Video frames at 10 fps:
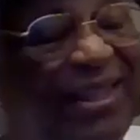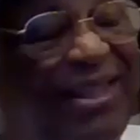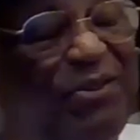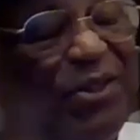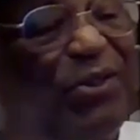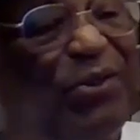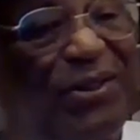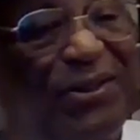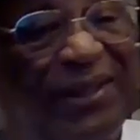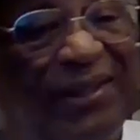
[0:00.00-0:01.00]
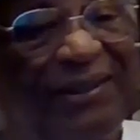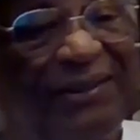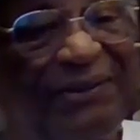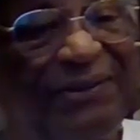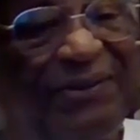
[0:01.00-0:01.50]
That's interesting.
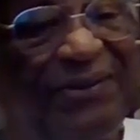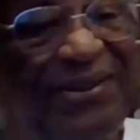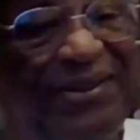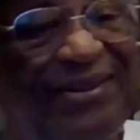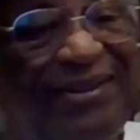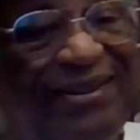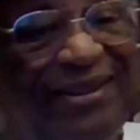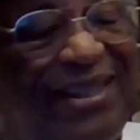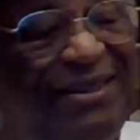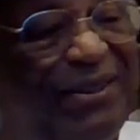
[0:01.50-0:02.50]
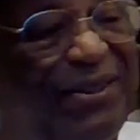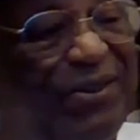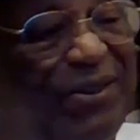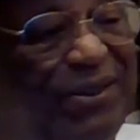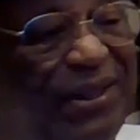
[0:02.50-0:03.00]
That's
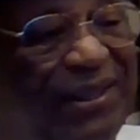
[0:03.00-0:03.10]
interesting.